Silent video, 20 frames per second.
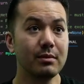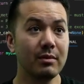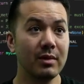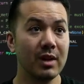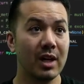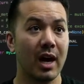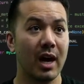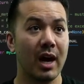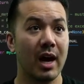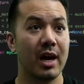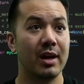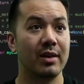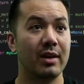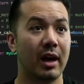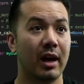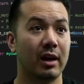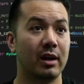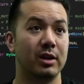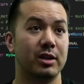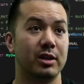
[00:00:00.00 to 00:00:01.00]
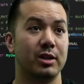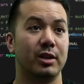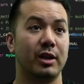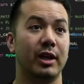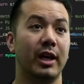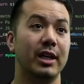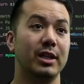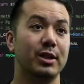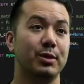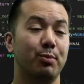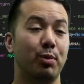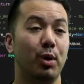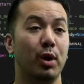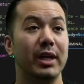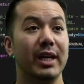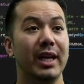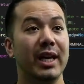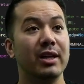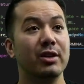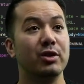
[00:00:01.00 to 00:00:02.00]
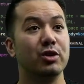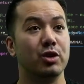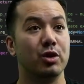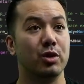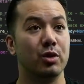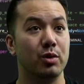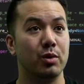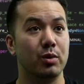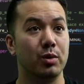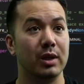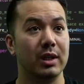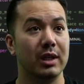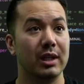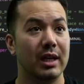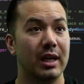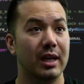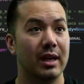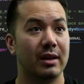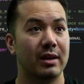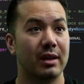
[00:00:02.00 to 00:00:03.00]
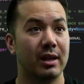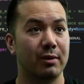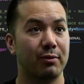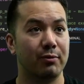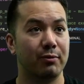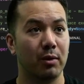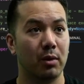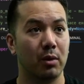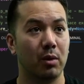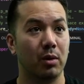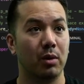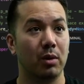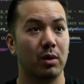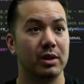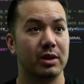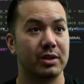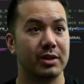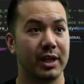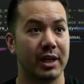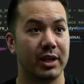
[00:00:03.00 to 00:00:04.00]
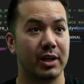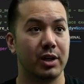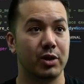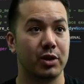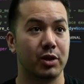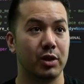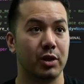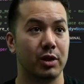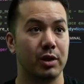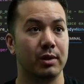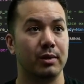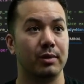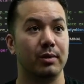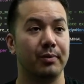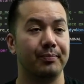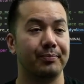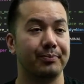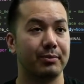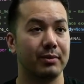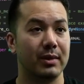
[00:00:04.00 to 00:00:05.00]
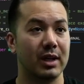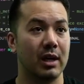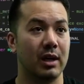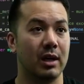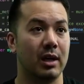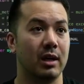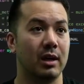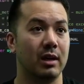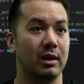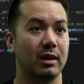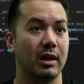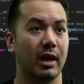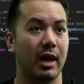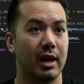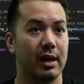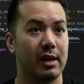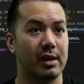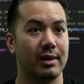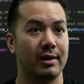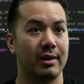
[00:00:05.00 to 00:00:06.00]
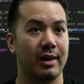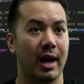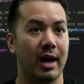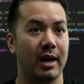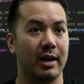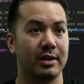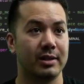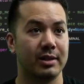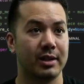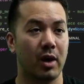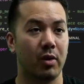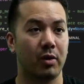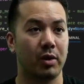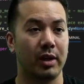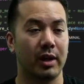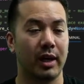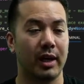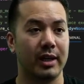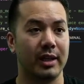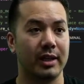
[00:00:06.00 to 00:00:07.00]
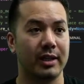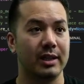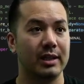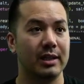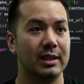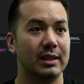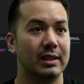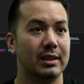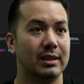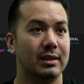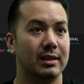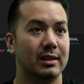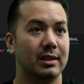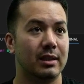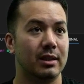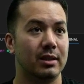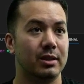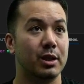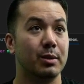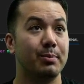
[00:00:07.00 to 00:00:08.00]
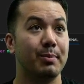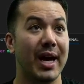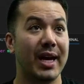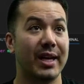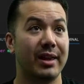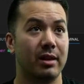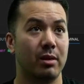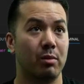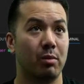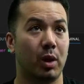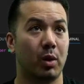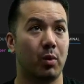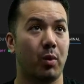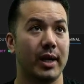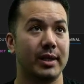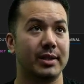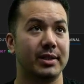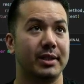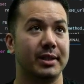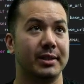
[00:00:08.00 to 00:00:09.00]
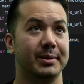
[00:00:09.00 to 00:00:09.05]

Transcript: and that gets put into the full signature that is calculated to make the request.